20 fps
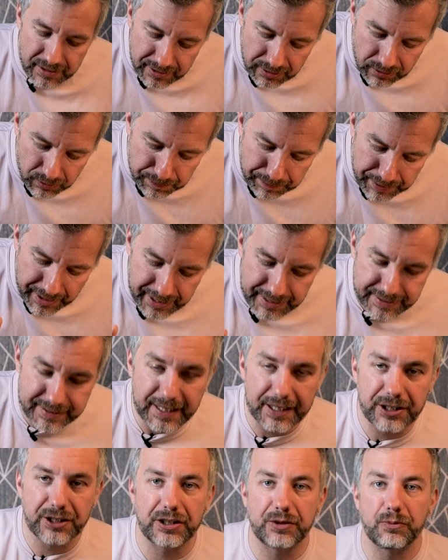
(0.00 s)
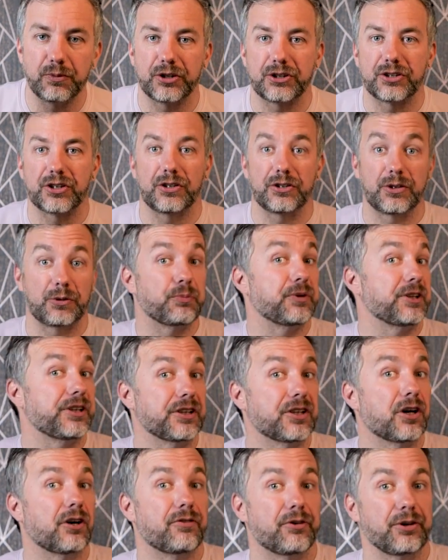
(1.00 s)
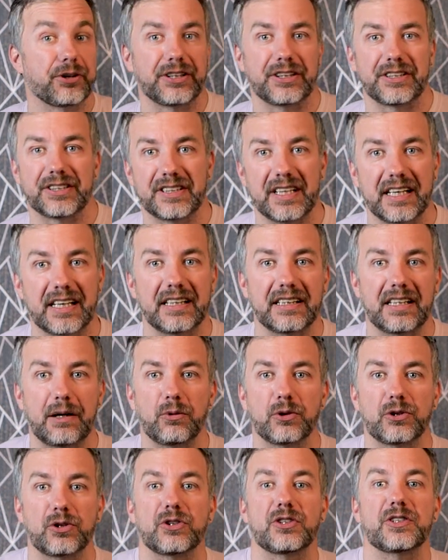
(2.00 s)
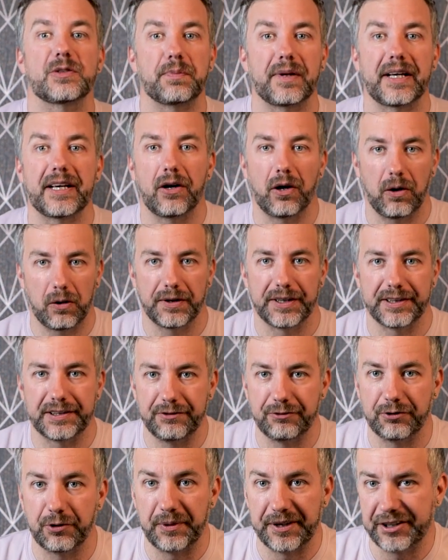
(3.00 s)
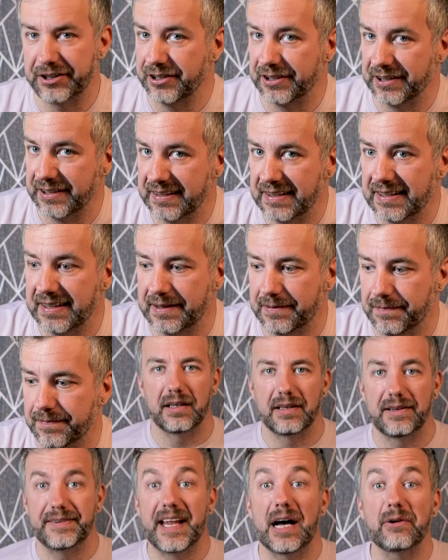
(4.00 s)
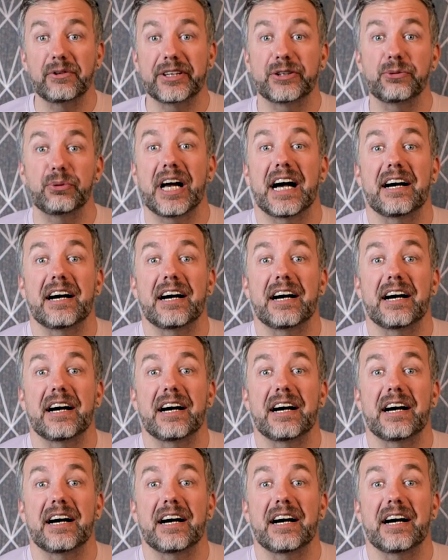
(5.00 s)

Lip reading: little bar section, which you're going to be covering in a second, I want to display all that information there. Now that we